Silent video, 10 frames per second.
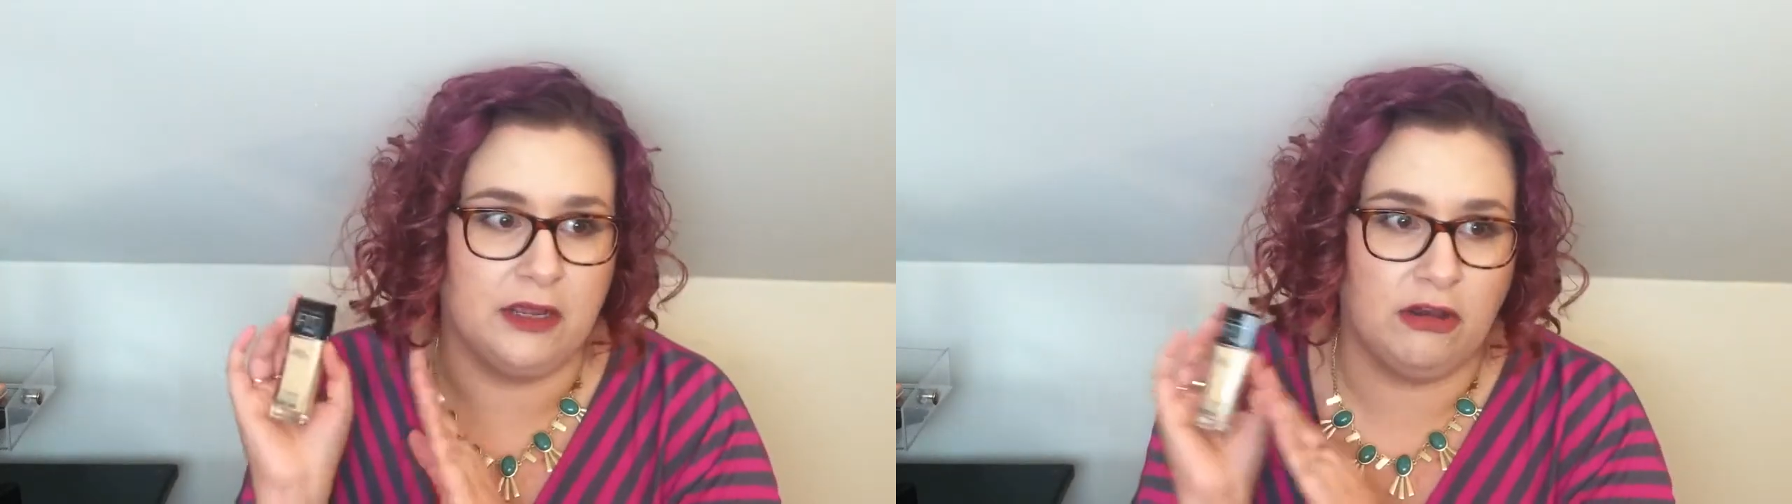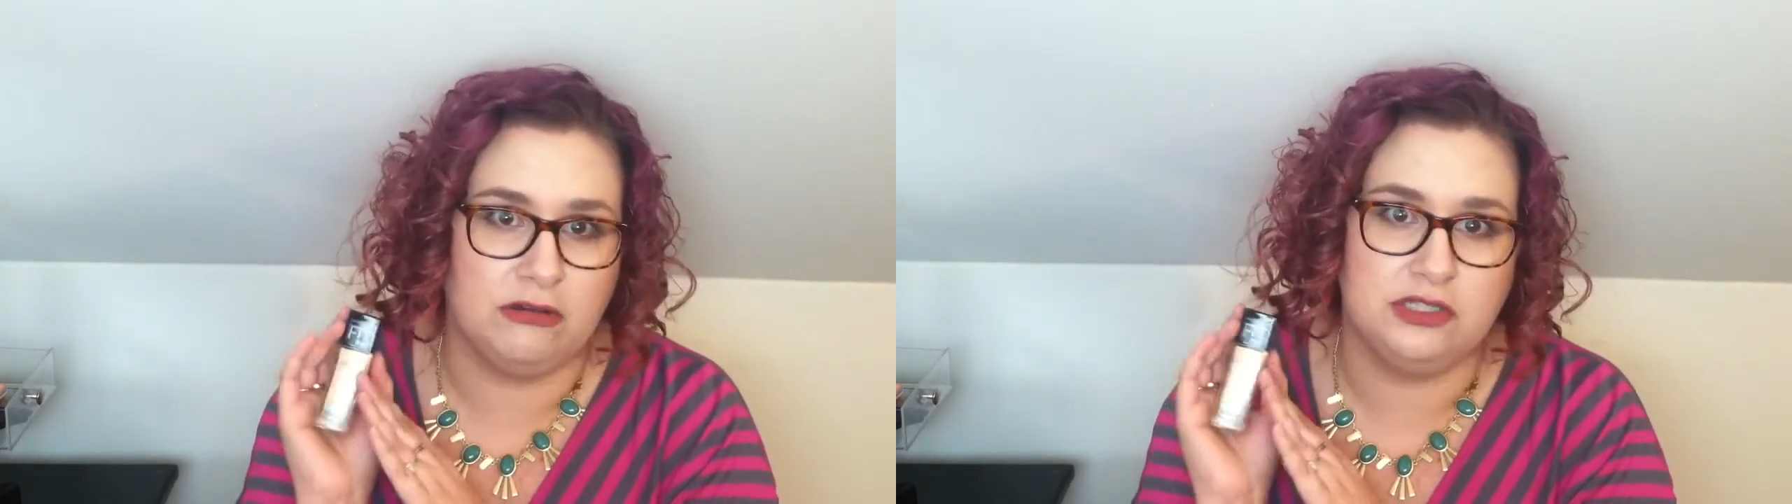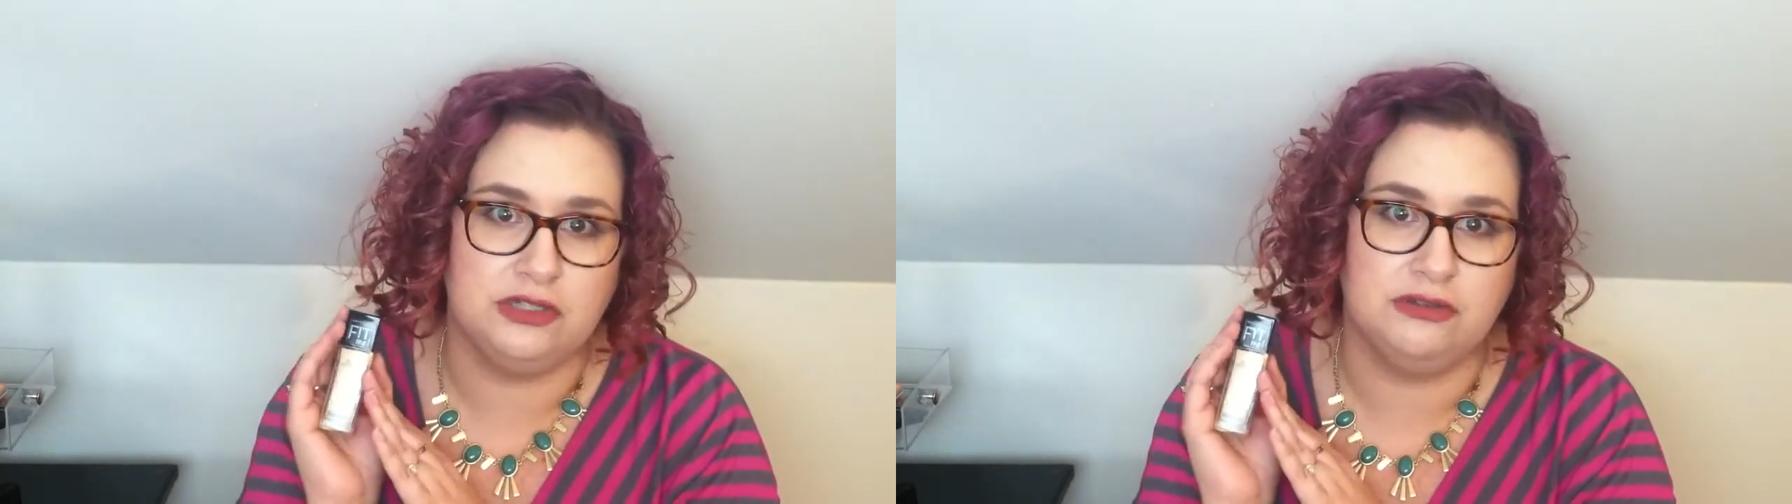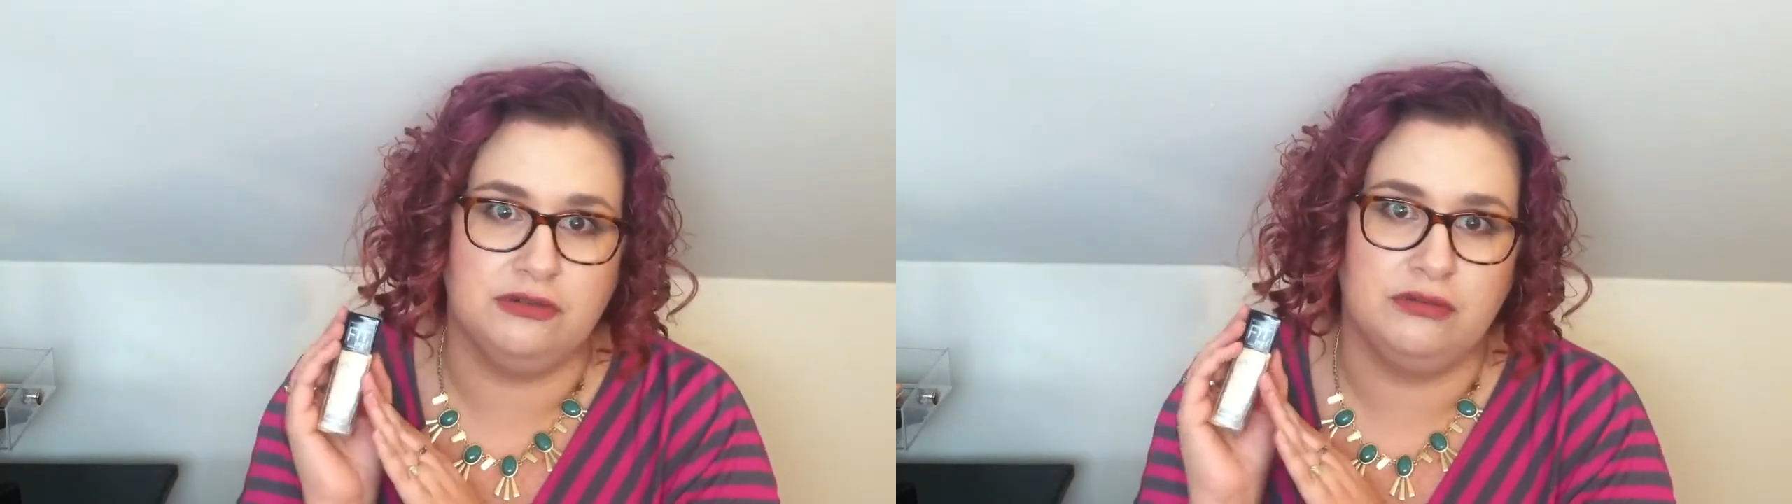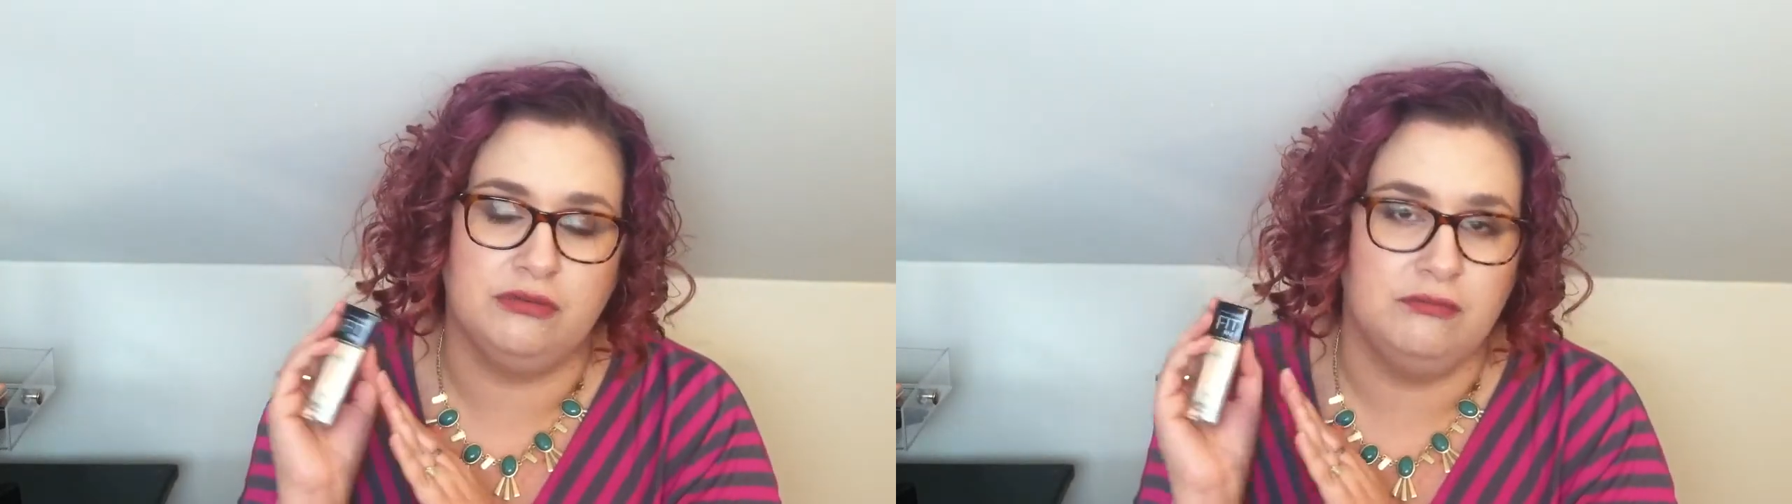
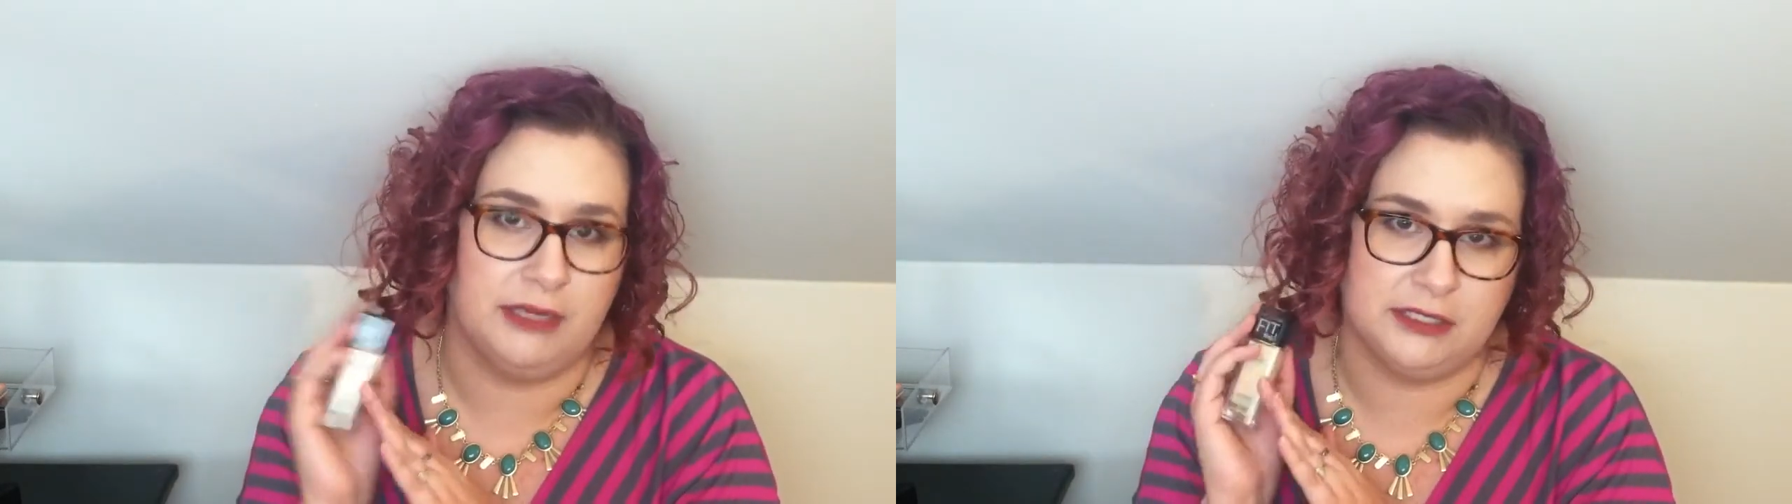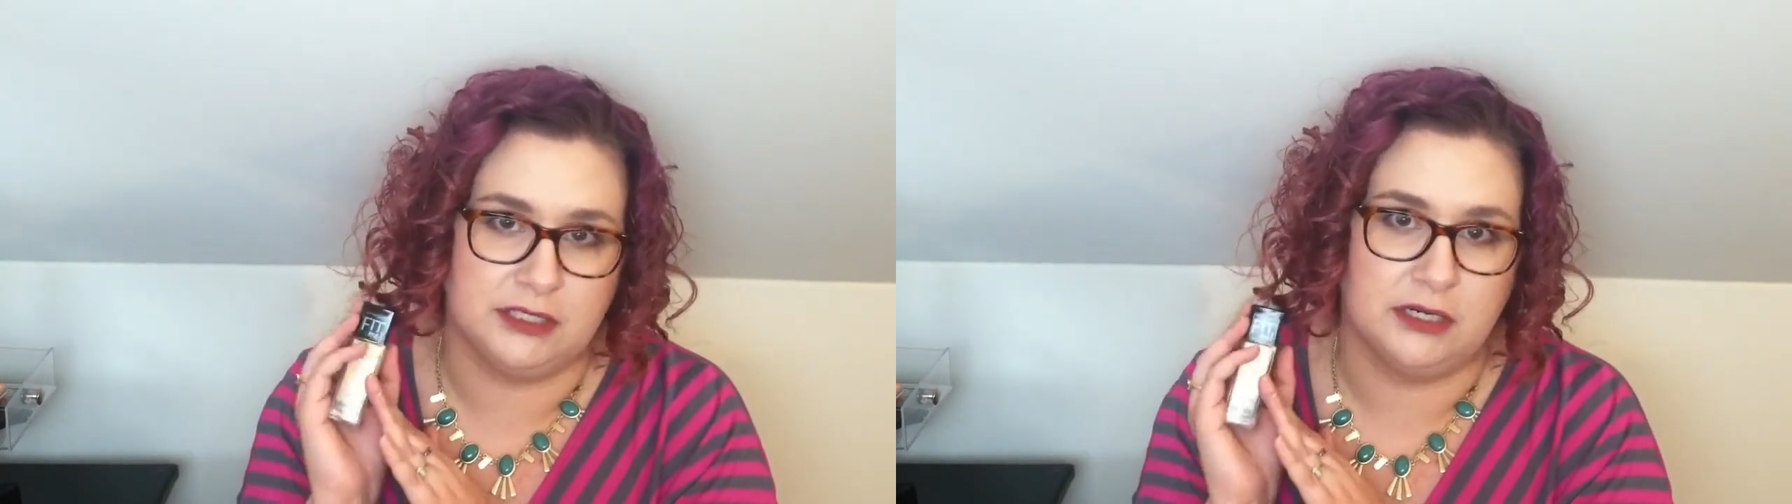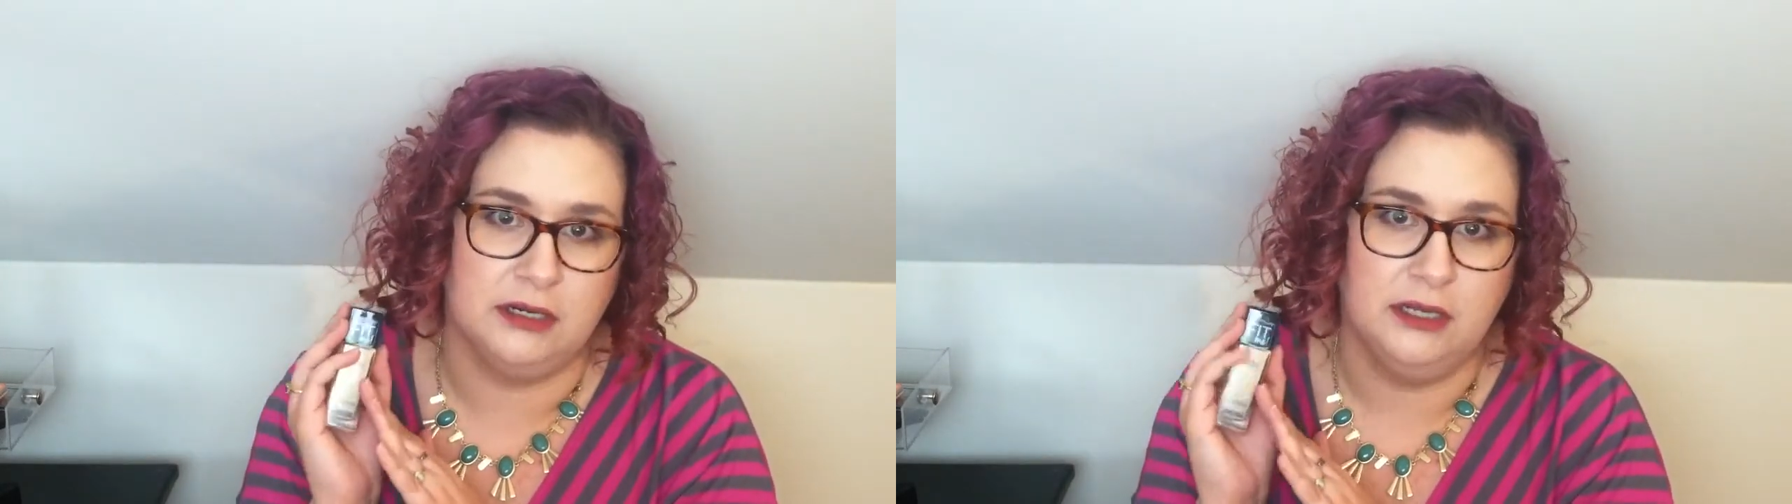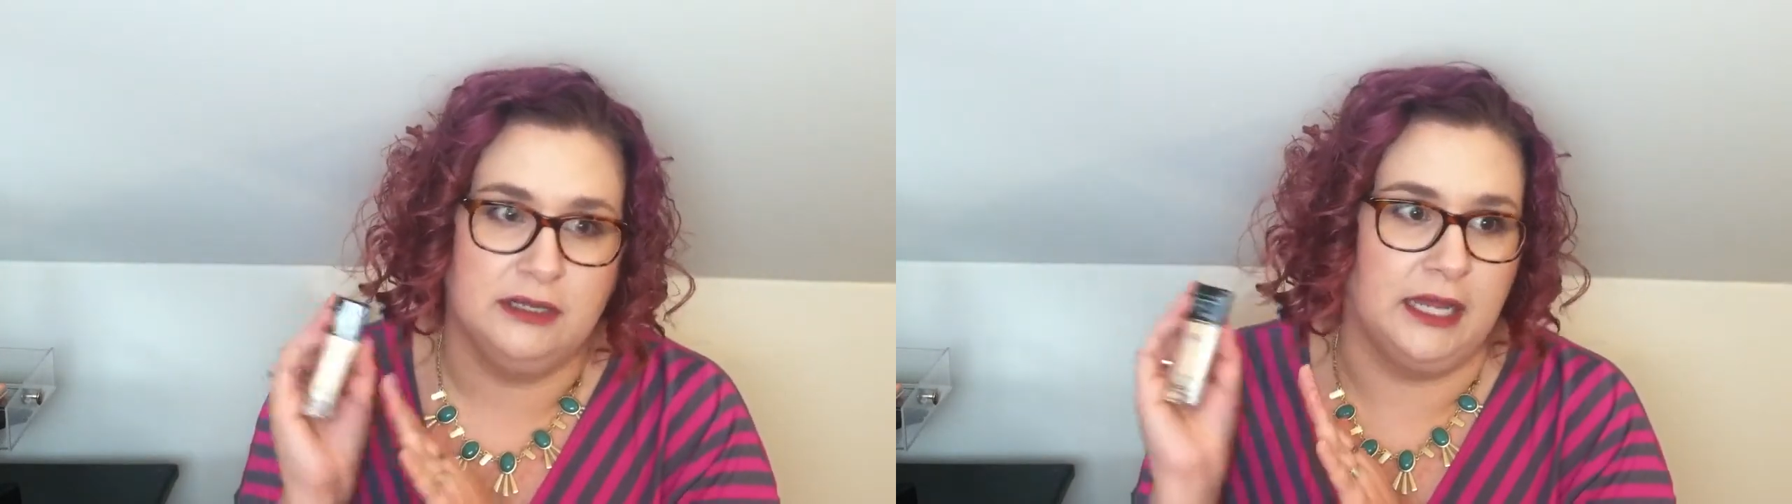go-to mixer.